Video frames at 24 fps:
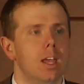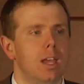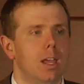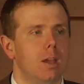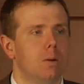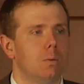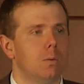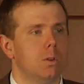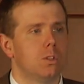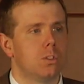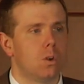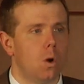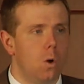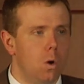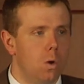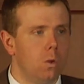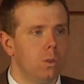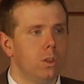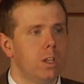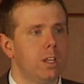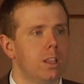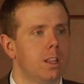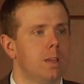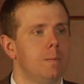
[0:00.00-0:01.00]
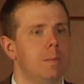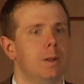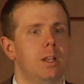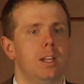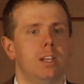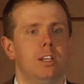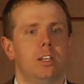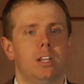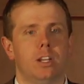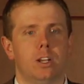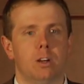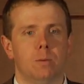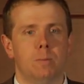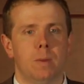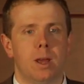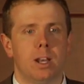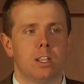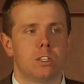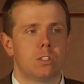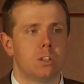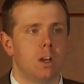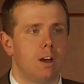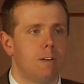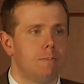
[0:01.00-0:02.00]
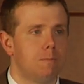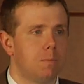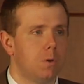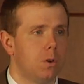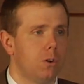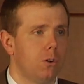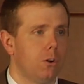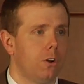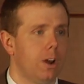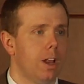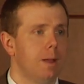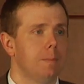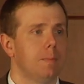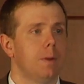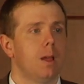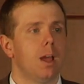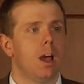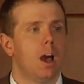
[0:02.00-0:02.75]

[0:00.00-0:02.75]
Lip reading: It was only limited to your Medisoft program.